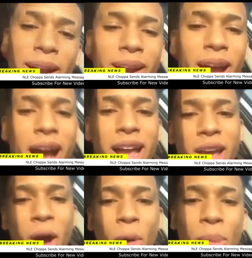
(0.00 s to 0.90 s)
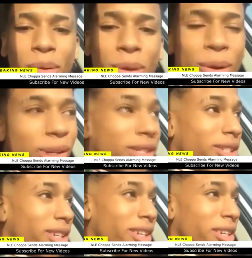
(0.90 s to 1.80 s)
folks, or as Muda
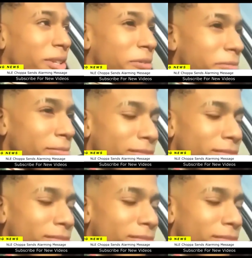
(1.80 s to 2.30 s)
Baruka said